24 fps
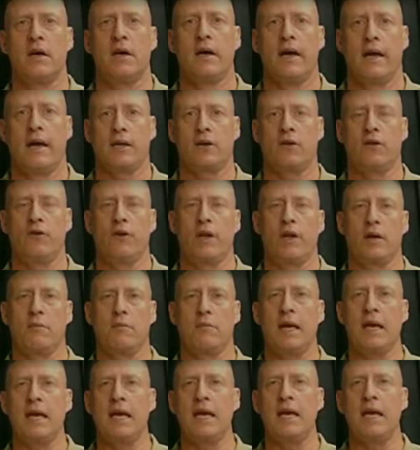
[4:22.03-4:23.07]
including
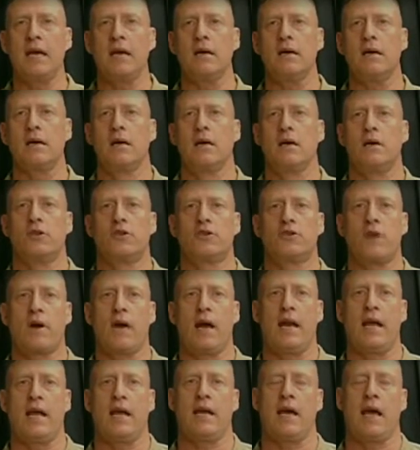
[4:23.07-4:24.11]
meeting,
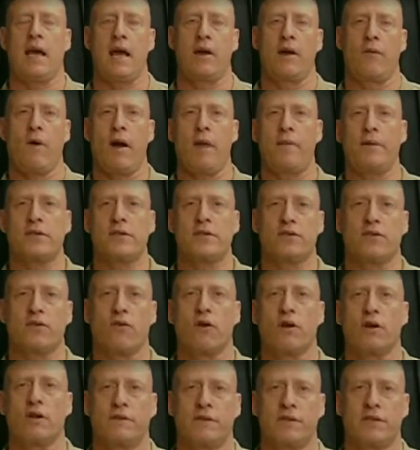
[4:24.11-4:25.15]
training, and weapons
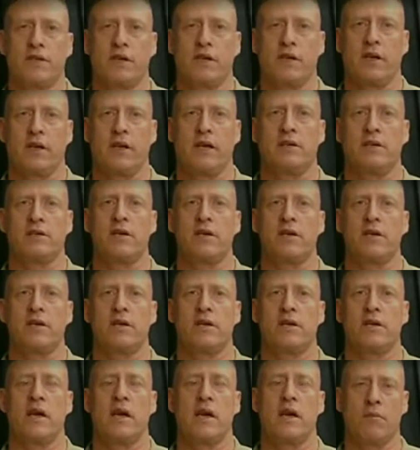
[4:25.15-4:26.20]
storage facilities
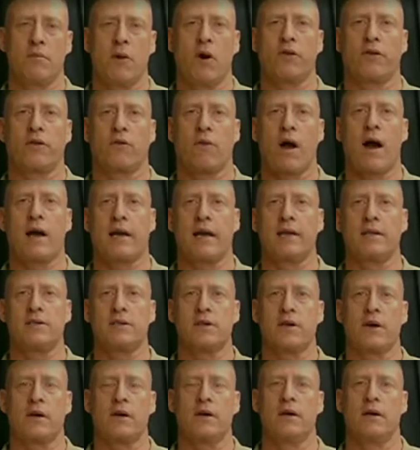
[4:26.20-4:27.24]
in both Iraq and
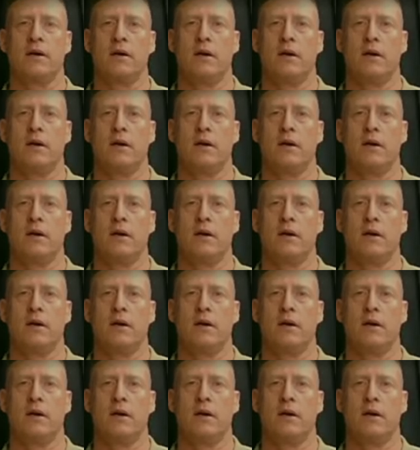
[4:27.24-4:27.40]
Syria,